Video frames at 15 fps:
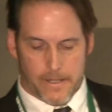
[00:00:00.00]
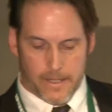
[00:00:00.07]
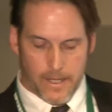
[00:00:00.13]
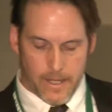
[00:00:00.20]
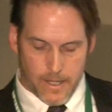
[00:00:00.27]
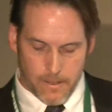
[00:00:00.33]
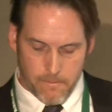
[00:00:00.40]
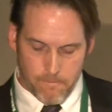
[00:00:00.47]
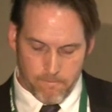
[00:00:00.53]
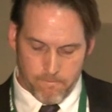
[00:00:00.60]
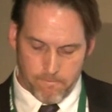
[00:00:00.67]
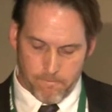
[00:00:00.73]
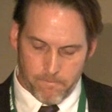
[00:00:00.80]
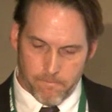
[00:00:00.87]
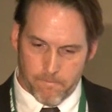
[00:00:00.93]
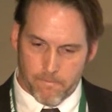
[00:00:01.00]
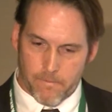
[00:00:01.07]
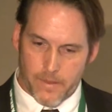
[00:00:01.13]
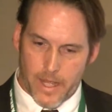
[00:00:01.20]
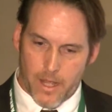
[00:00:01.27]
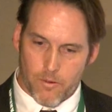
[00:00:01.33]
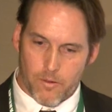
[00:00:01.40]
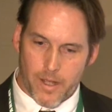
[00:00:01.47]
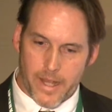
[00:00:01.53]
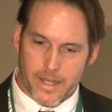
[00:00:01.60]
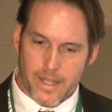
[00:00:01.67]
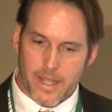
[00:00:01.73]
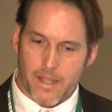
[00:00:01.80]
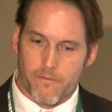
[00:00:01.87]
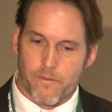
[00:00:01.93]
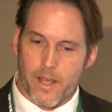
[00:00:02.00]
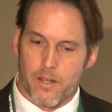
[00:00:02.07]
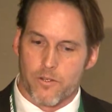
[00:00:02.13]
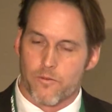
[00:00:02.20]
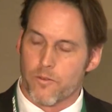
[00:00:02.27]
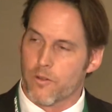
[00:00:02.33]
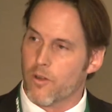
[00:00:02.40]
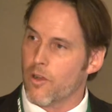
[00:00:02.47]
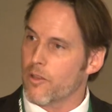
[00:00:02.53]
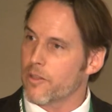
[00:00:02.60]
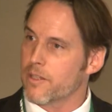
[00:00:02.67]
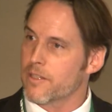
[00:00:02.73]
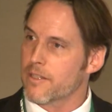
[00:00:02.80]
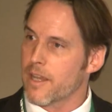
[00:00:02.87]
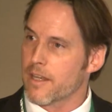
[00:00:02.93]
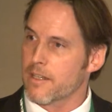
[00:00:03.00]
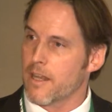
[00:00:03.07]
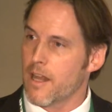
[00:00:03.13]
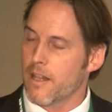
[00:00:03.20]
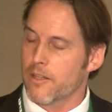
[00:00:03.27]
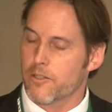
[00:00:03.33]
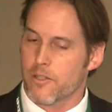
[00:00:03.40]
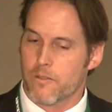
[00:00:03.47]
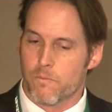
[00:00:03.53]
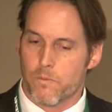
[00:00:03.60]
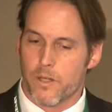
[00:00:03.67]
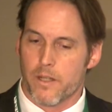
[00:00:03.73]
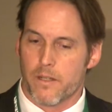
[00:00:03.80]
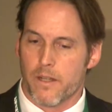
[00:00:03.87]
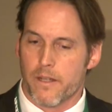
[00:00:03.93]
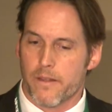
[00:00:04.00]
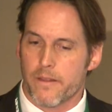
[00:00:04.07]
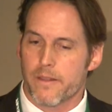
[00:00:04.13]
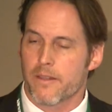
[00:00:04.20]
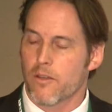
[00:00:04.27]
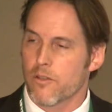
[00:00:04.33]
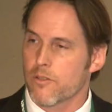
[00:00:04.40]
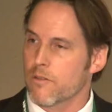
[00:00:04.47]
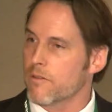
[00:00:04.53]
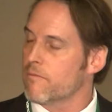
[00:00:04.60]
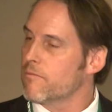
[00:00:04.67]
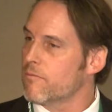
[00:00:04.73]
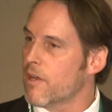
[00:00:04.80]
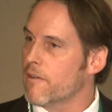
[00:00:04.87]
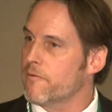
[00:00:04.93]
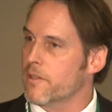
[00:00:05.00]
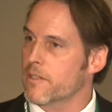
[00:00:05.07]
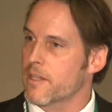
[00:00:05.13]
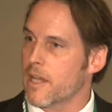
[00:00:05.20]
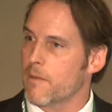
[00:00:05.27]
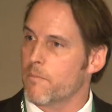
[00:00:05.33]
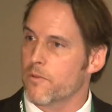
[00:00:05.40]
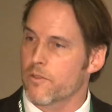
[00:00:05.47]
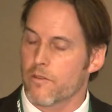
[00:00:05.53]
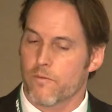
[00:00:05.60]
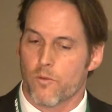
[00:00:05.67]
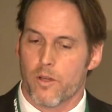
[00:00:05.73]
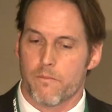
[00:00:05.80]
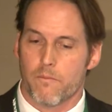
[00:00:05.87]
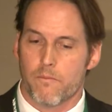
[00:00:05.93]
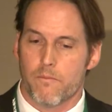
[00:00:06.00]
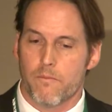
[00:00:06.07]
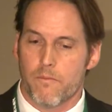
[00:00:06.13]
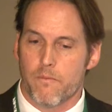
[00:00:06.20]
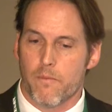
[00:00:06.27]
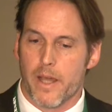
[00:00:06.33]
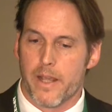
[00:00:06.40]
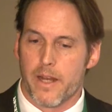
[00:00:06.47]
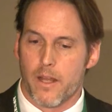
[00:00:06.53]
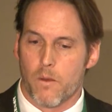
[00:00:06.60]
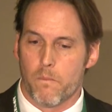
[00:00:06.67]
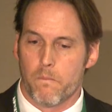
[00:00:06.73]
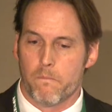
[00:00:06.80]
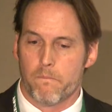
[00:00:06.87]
Now, I can't vouch for all these technologies, but those are rough examples of what might help.